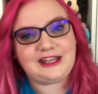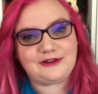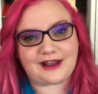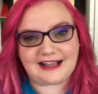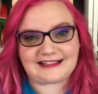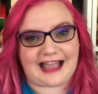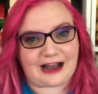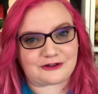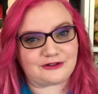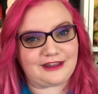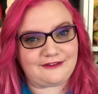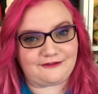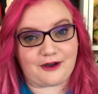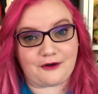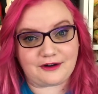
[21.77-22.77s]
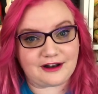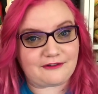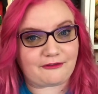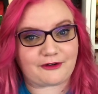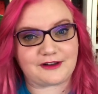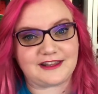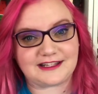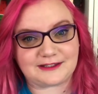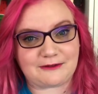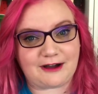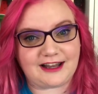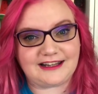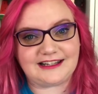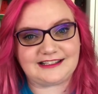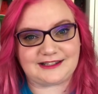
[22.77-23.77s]
You guys actually voted for this
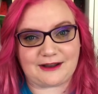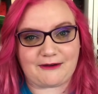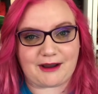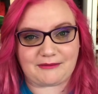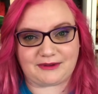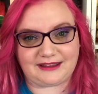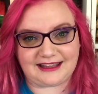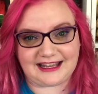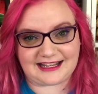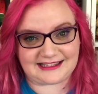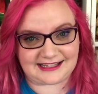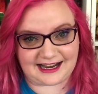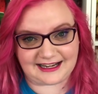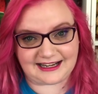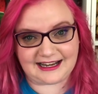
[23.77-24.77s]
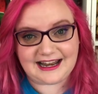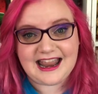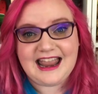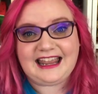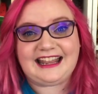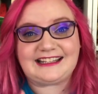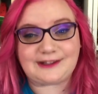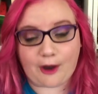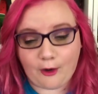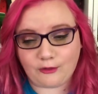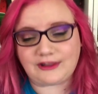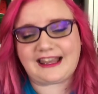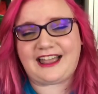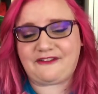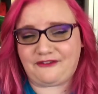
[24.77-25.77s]
one, so I'm really excited. It's
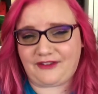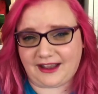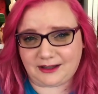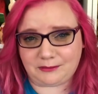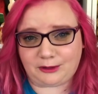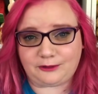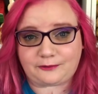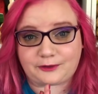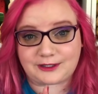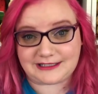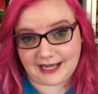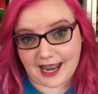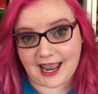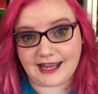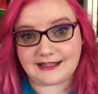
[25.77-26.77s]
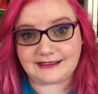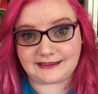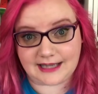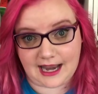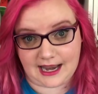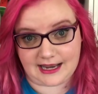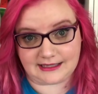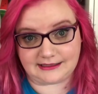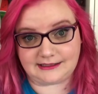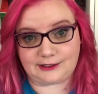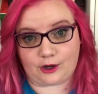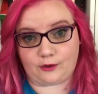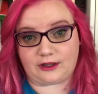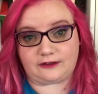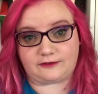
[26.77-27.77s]
only available for 10 days,
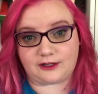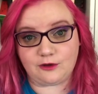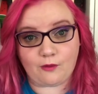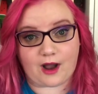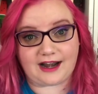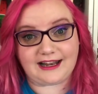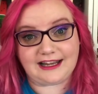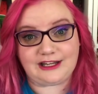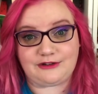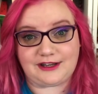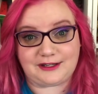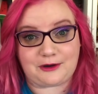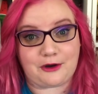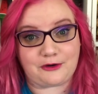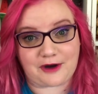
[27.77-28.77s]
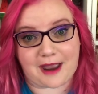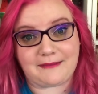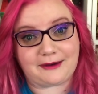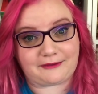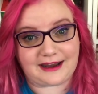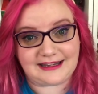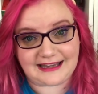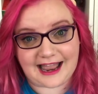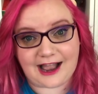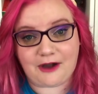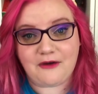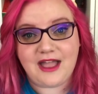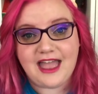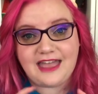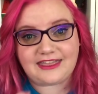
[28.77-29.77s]
so if you want it, you need to go grab it right
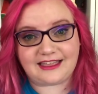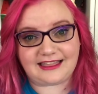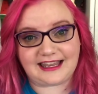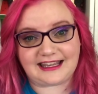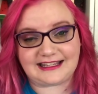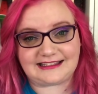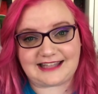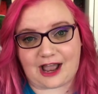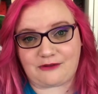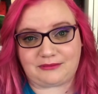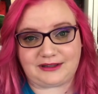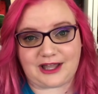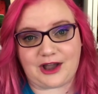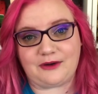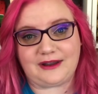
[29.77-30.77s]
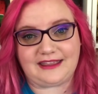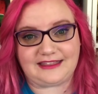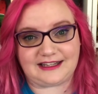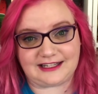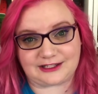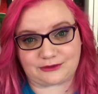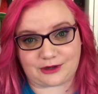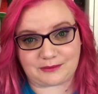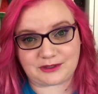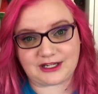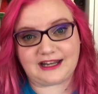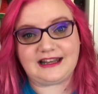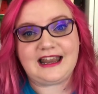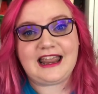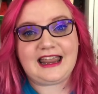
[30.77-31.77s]
now. The link is down below in the
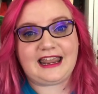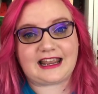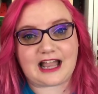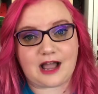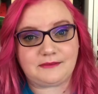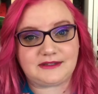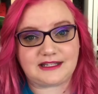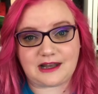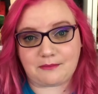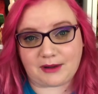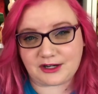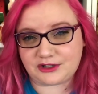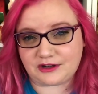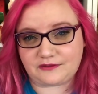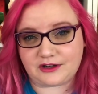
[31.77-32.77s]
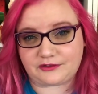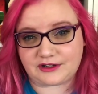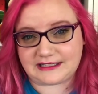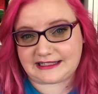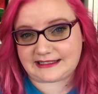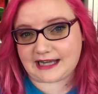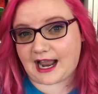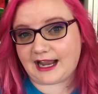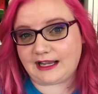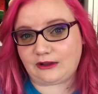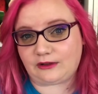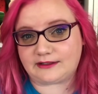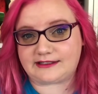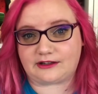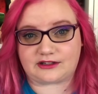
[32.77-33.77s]
description. It comes in a bunch of different
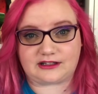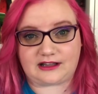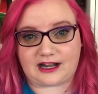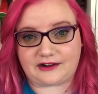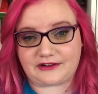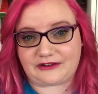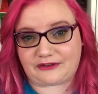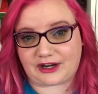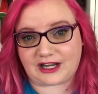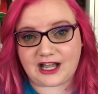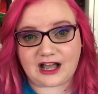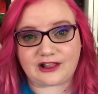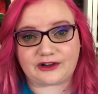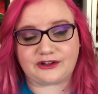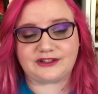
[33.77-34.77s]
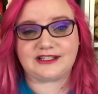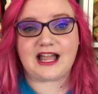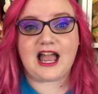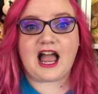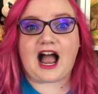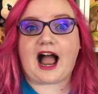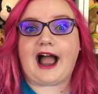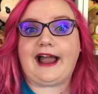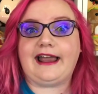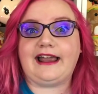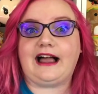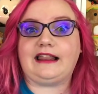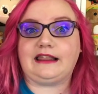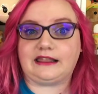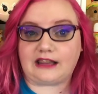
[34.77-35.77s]
styles. There's a lot of different colors. I
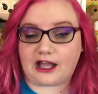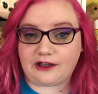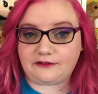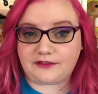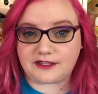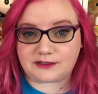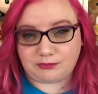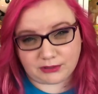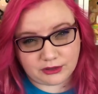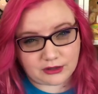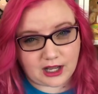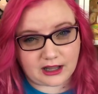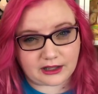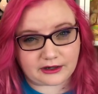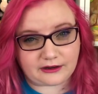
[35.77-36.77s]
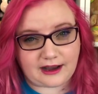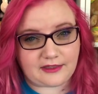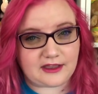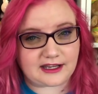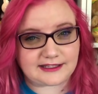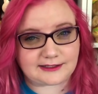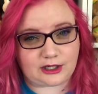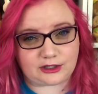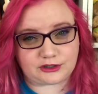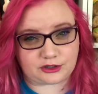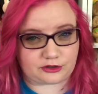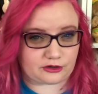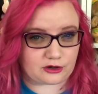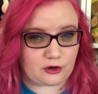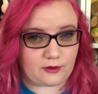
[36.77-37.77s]
love this blue color. I think it's called
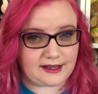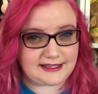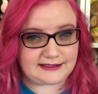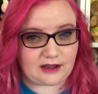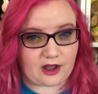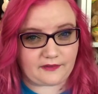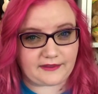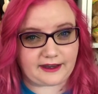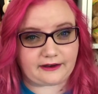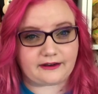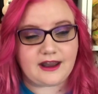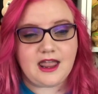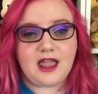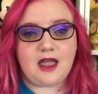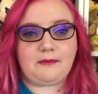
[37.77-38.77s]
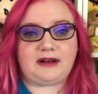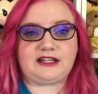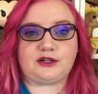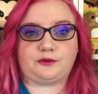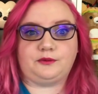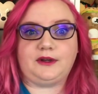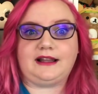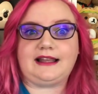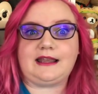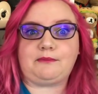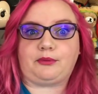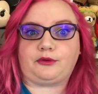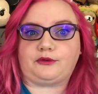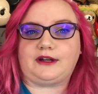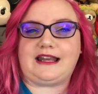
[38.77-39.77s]
turquoise on there, but it's a really
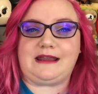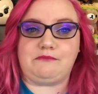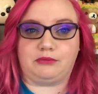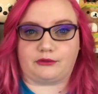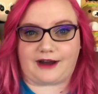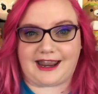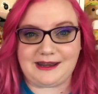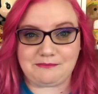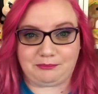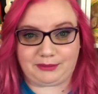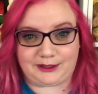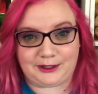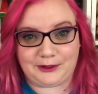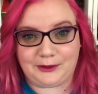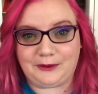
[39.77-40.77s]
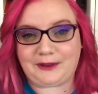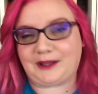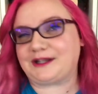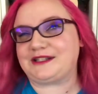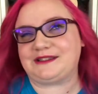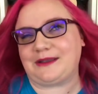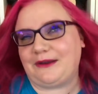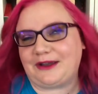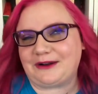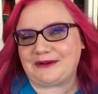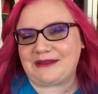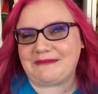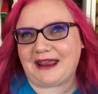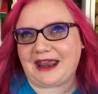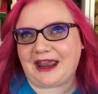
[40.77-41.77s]
pretty bright blue. It looks so good
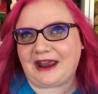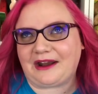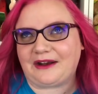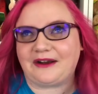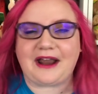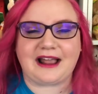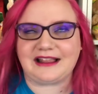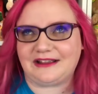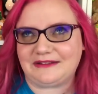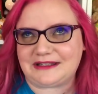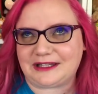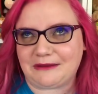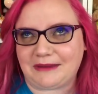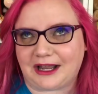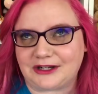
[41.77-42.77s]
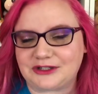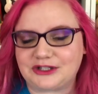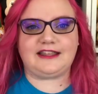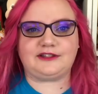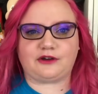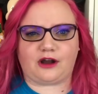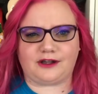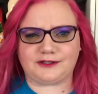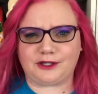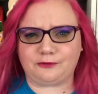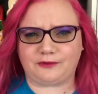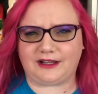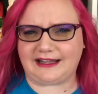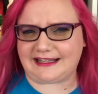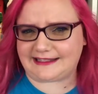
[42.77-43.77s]
with my hair. I love it so much. These are also
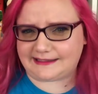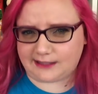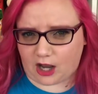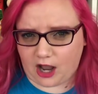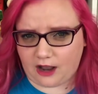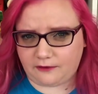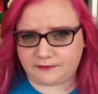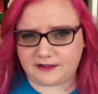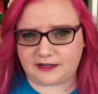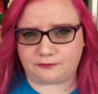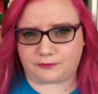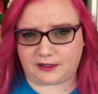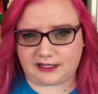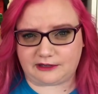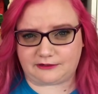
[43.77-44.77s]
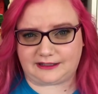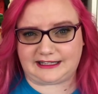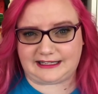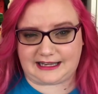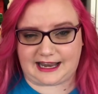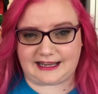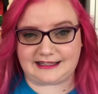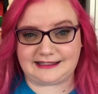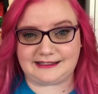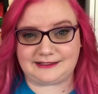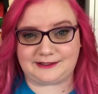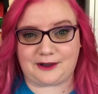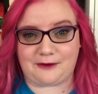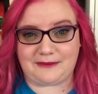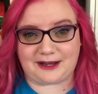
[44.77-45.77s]
really soft and really, really nice,
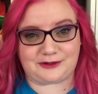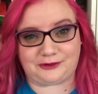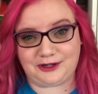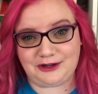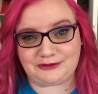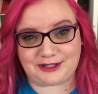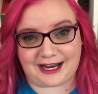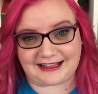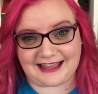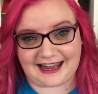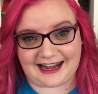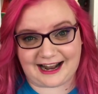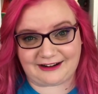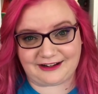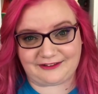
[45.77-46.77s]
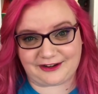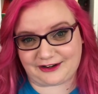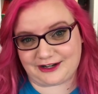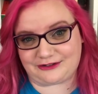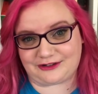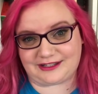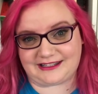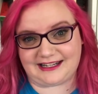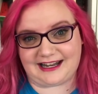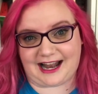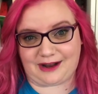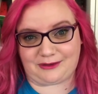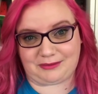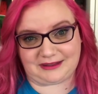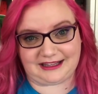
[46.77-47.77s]
so make sure you check that out if you're interested.
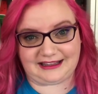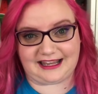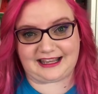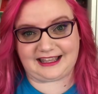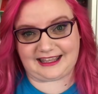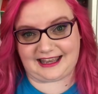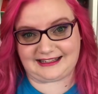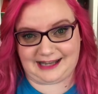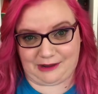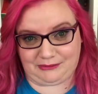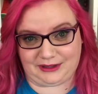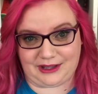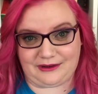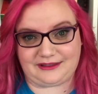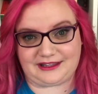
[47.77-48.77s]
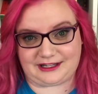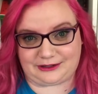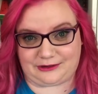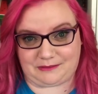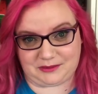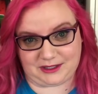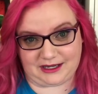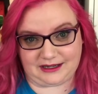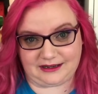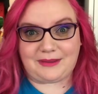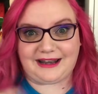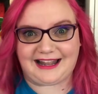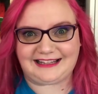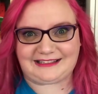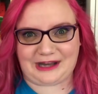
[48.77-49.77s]
I will put the link again down below in the description.
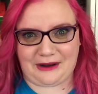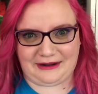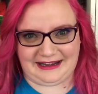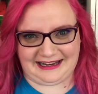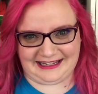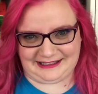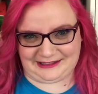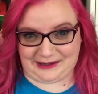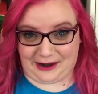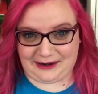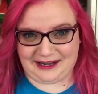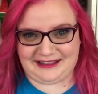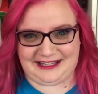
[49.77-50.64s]
But let's go ahead and get started.